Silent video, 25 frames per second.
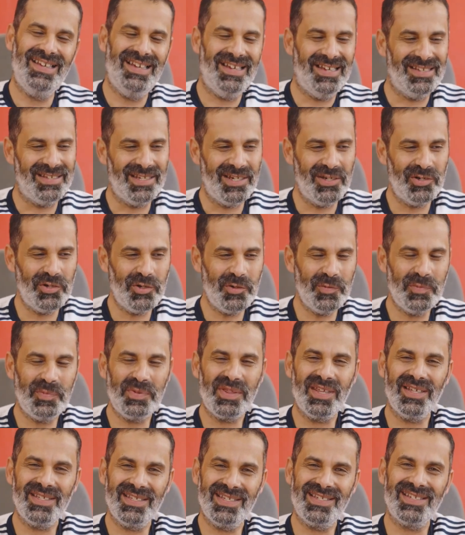and I hope
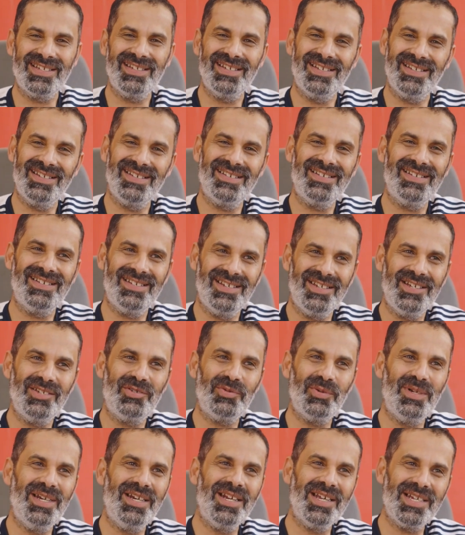that it
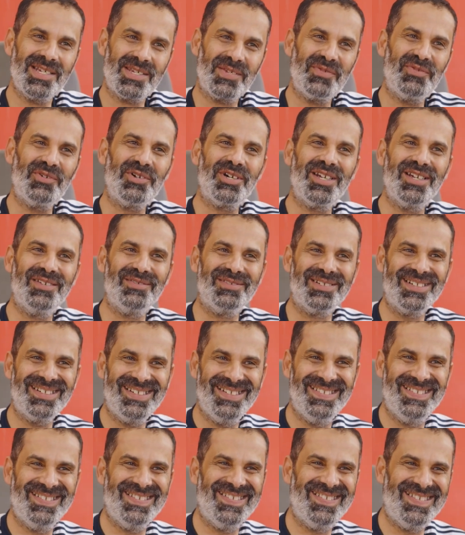will last forever,
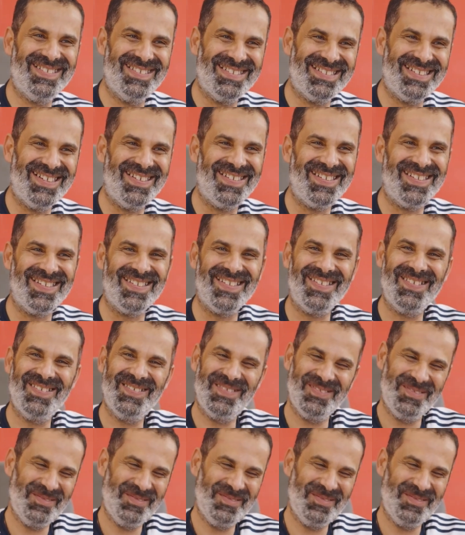inshallah.